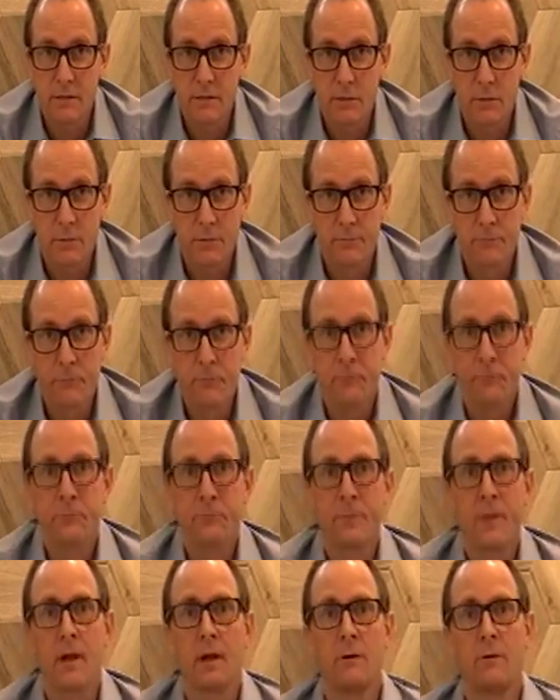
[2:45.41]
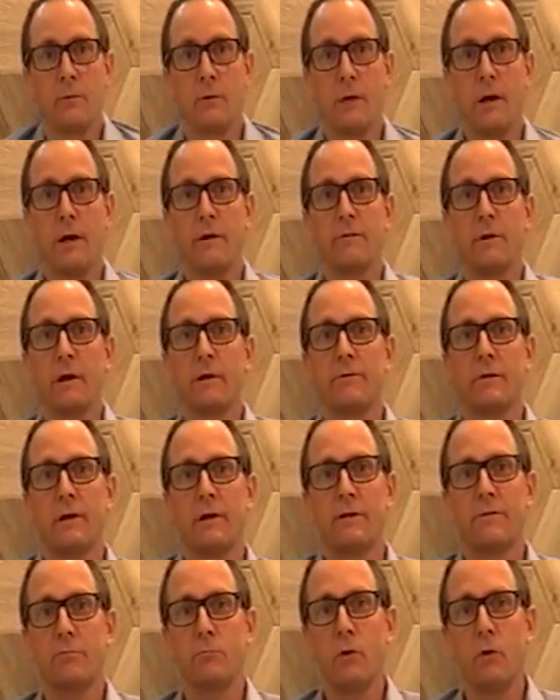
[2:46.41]
So
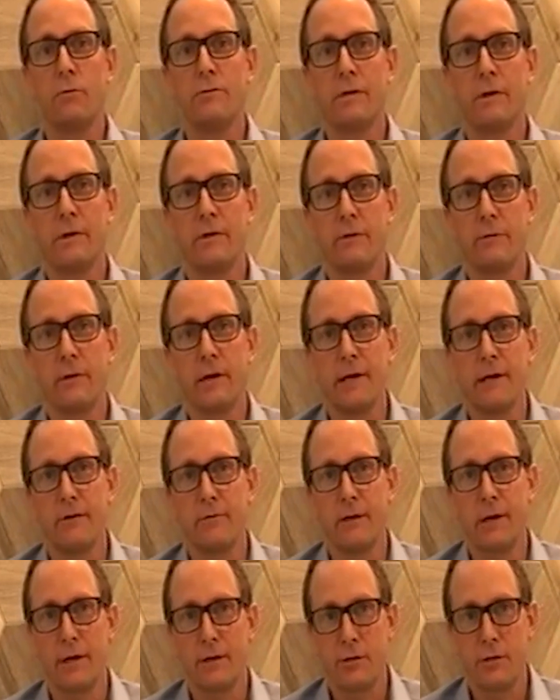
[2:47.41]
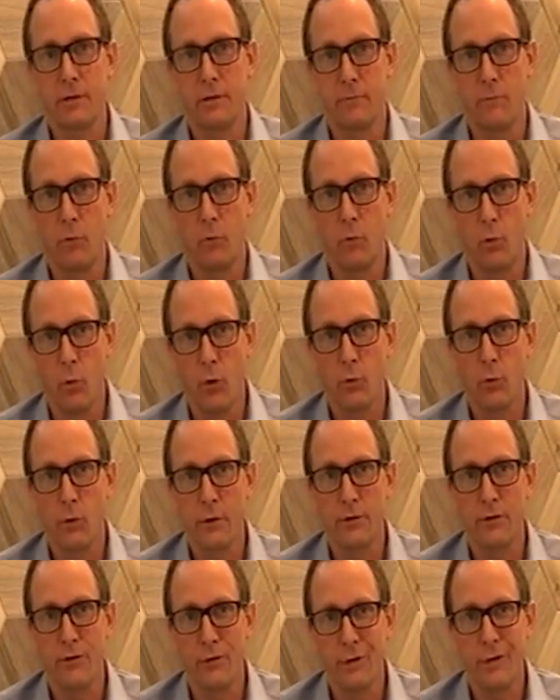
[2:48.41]
everything's moving in the right direction. What
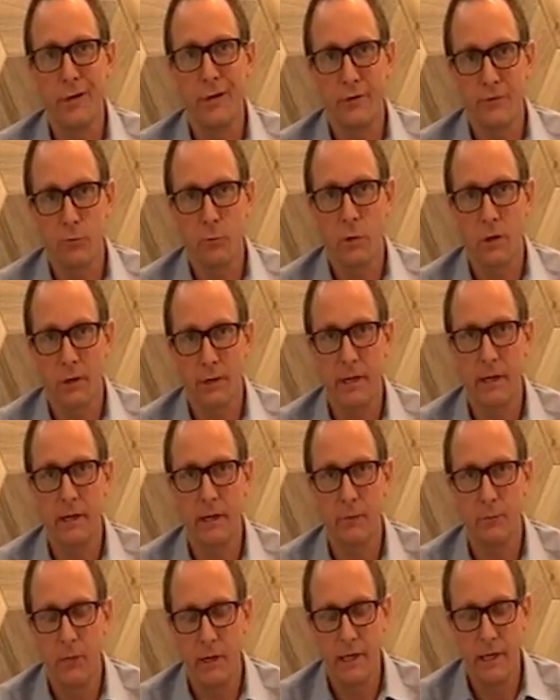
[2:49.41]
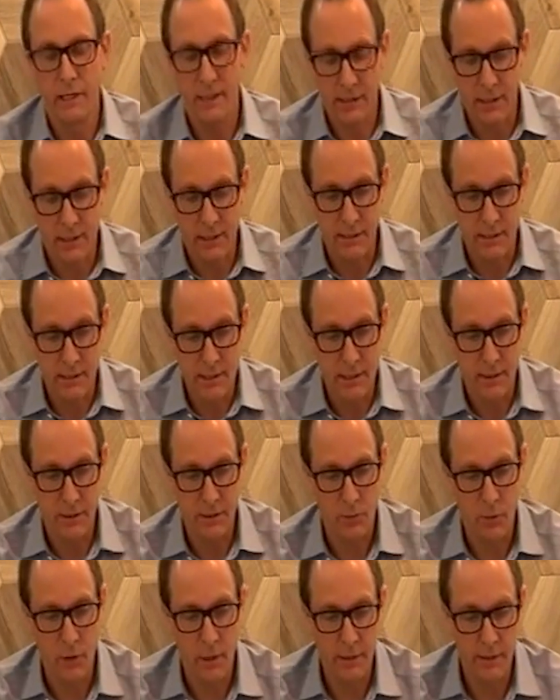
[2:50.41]
we're doing is working, and we need to
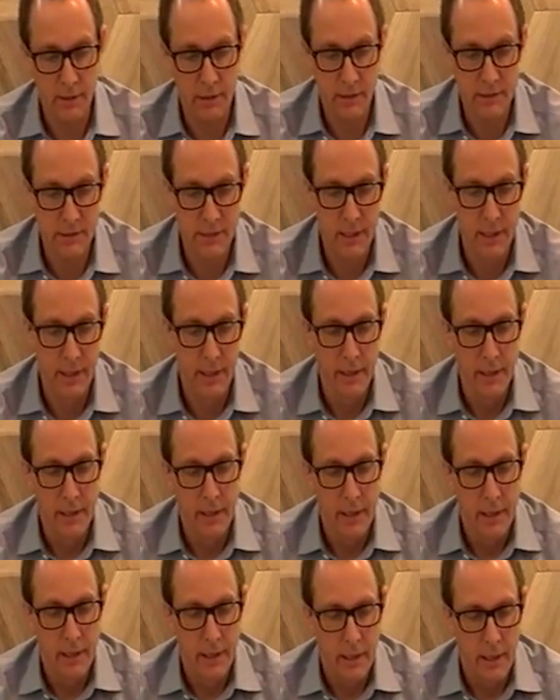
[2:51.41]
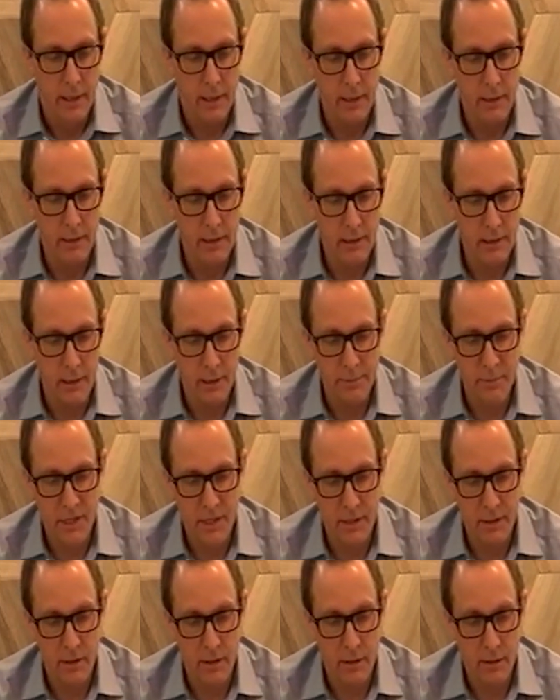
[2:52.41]
continue on this. A little
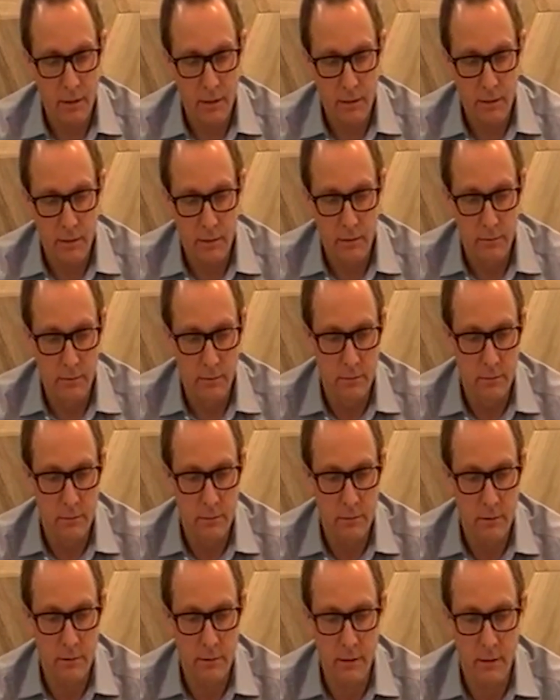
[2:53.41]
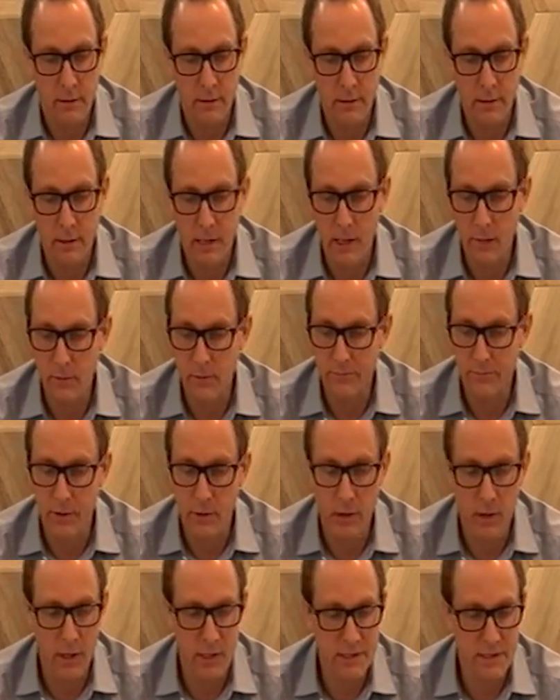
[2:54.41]
update on our High River
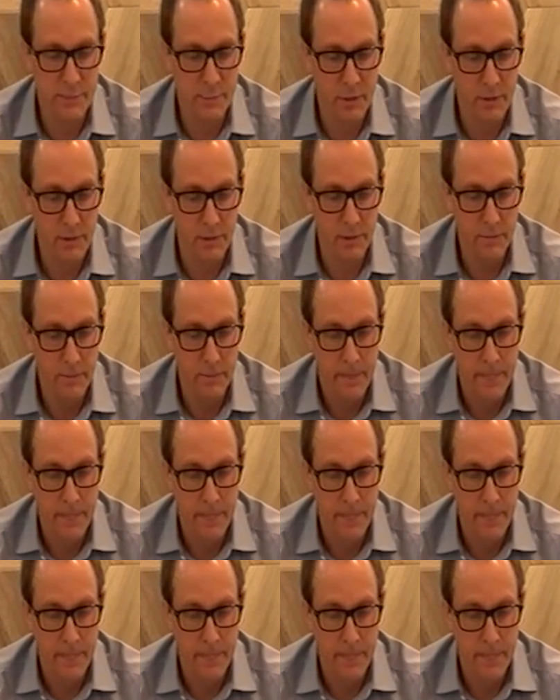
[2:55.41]
Hospital.